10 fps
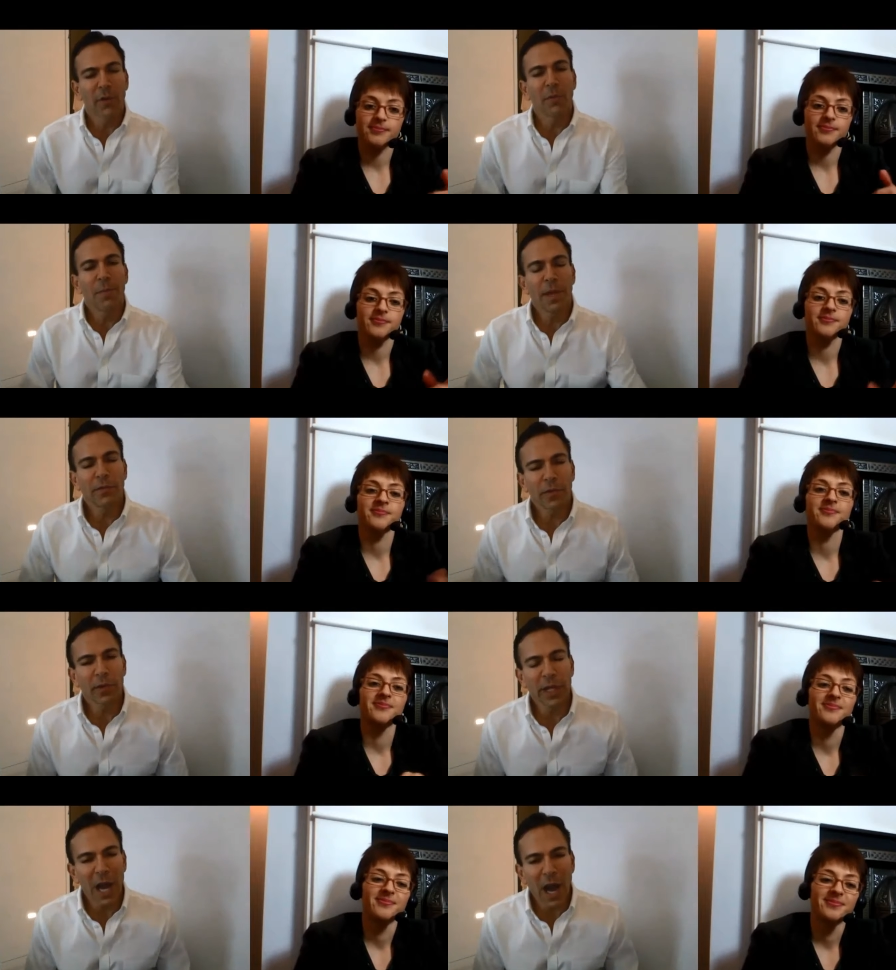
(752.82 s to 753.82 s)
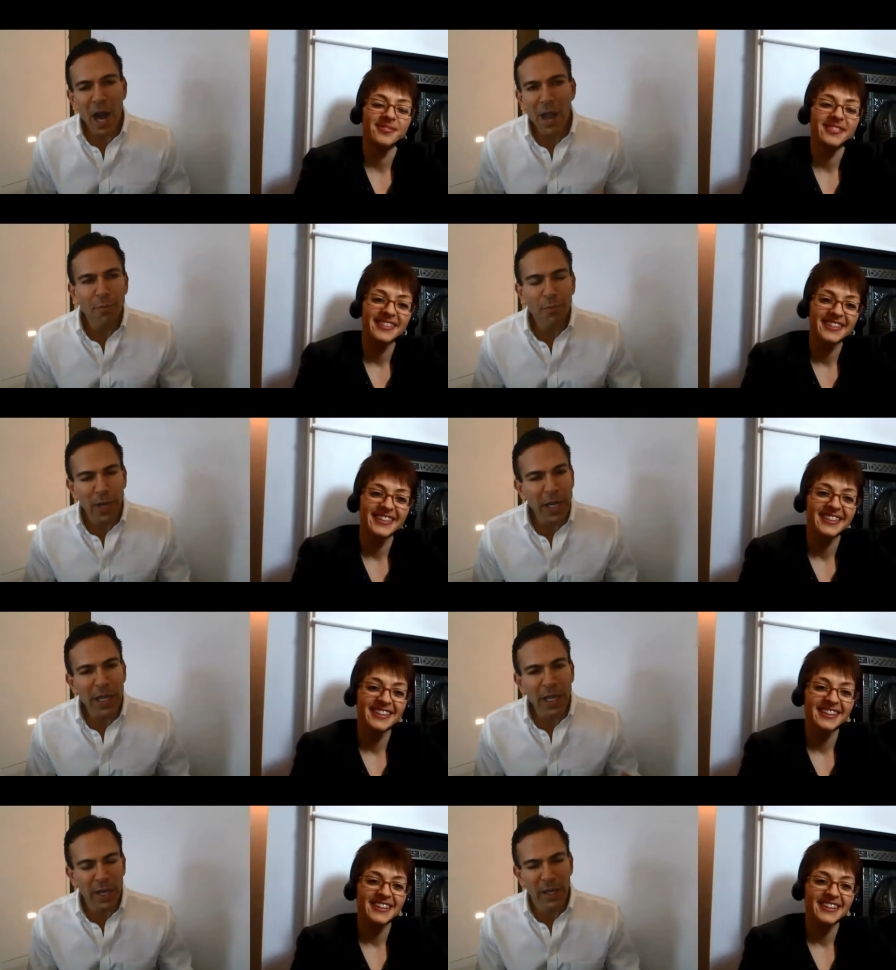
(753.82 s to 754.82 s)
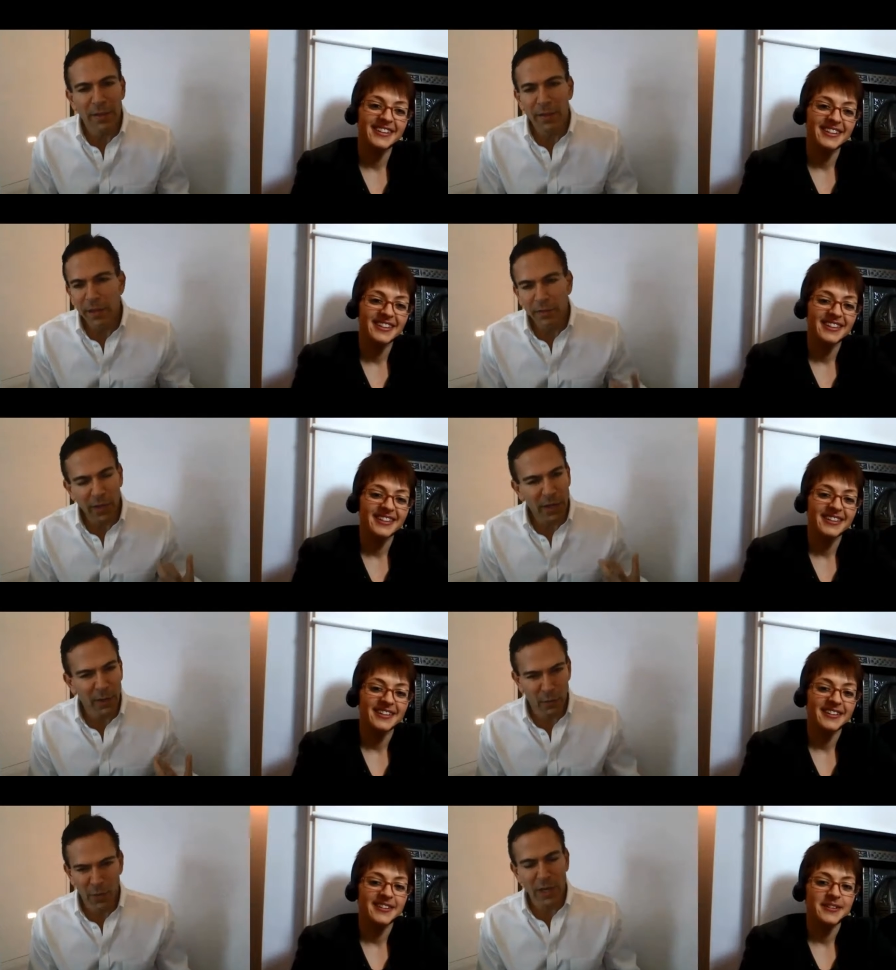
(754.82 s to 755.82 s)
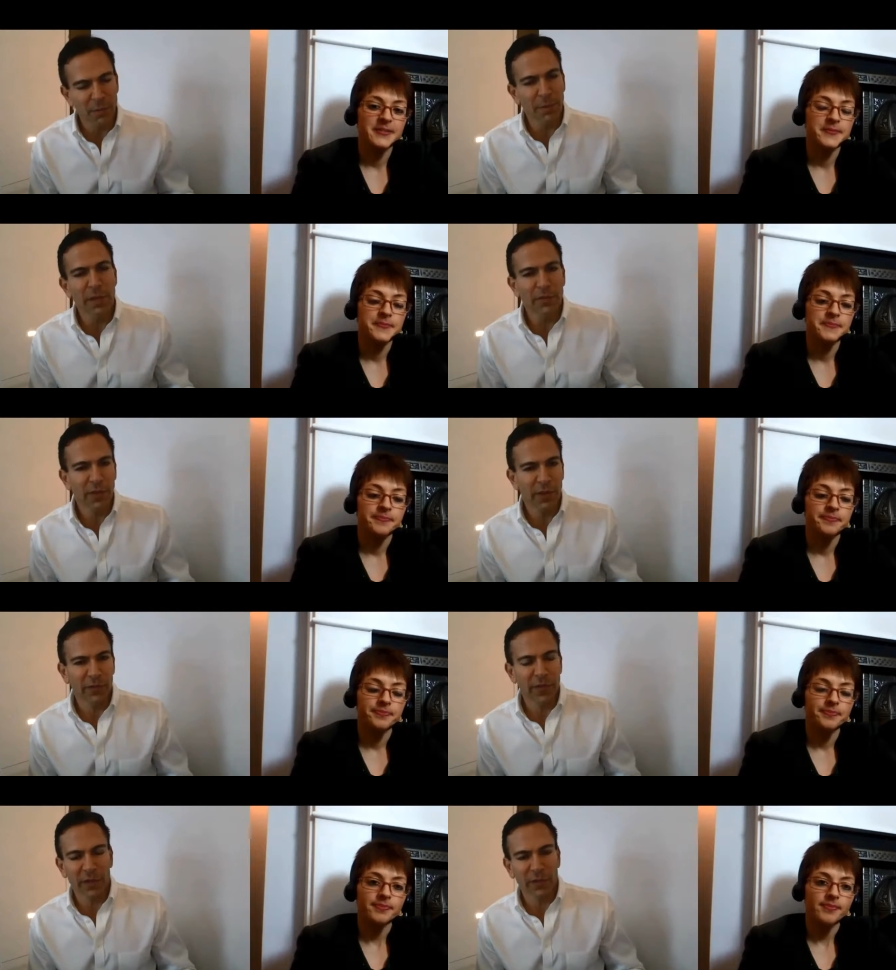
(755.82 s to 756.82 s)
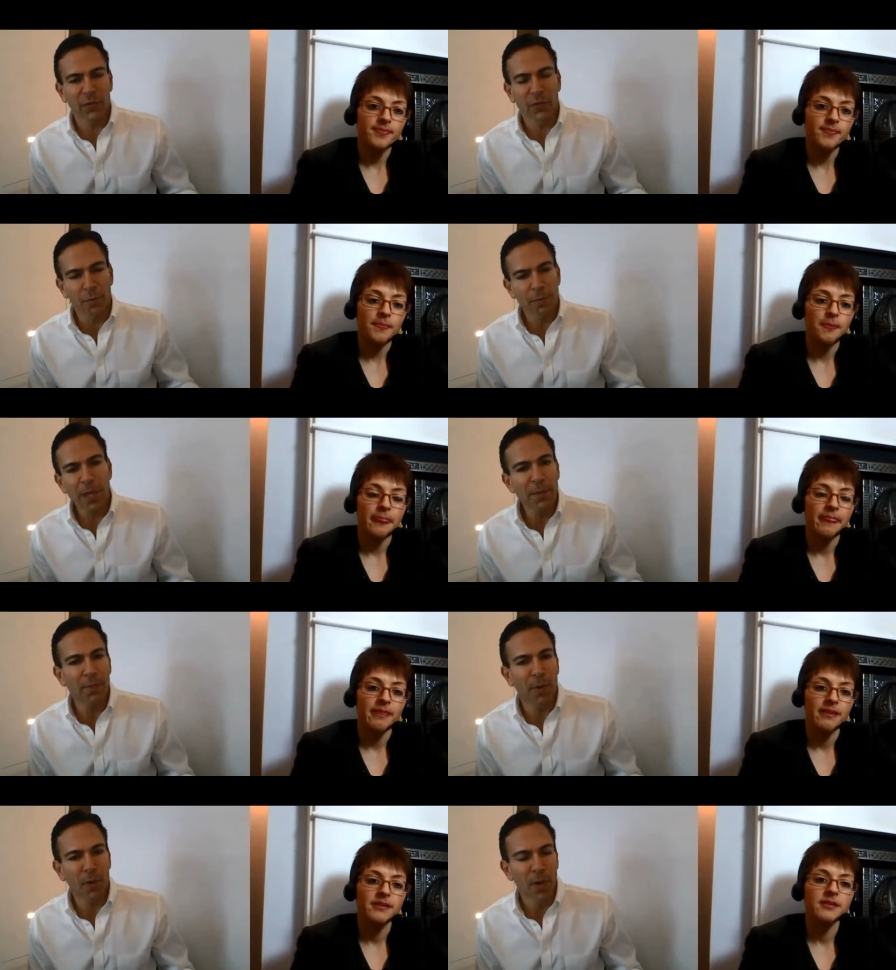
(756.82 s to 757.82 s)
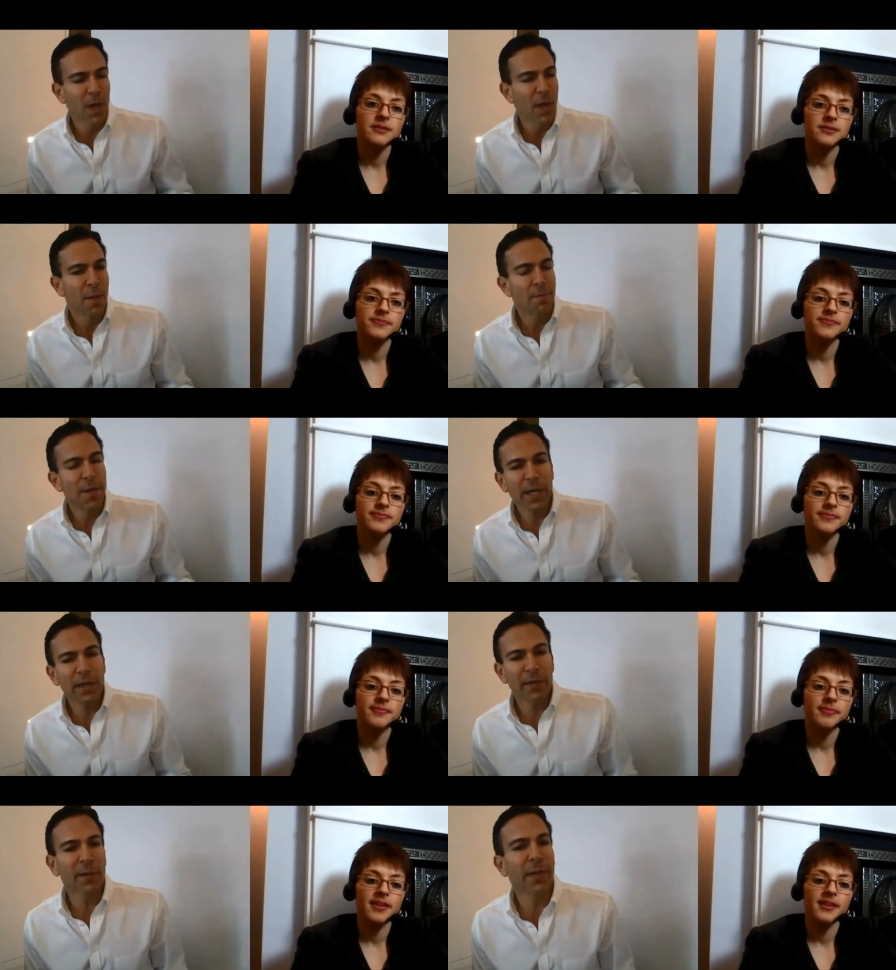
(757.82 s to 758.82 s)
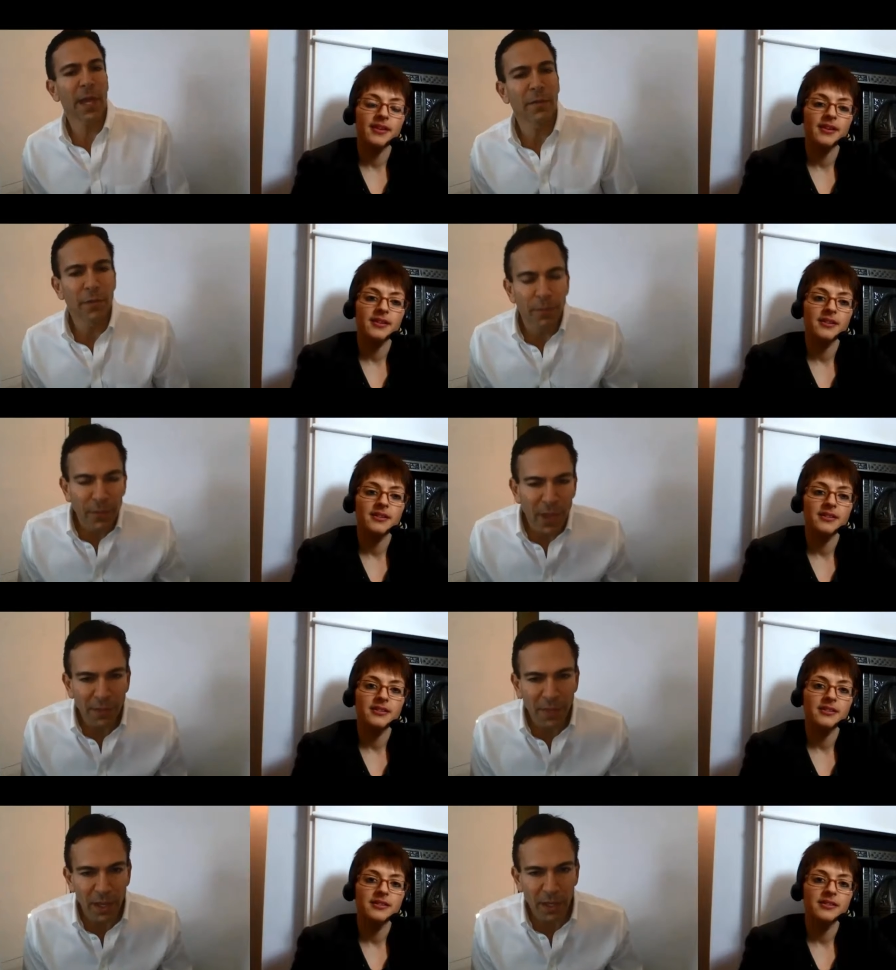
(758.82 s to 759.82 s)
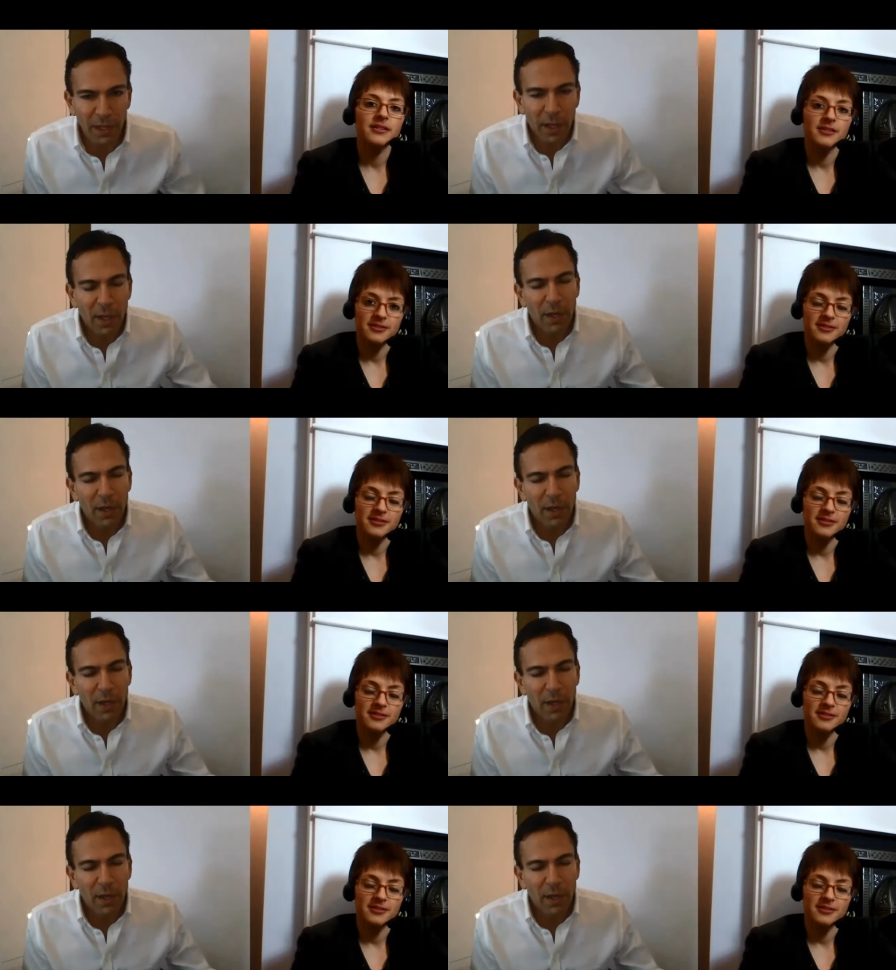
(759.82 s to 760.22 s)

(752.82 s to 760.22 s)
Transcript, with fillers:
Speaker 1: so mm. basically i bring in these incredibly successful people Many of them came from nothing.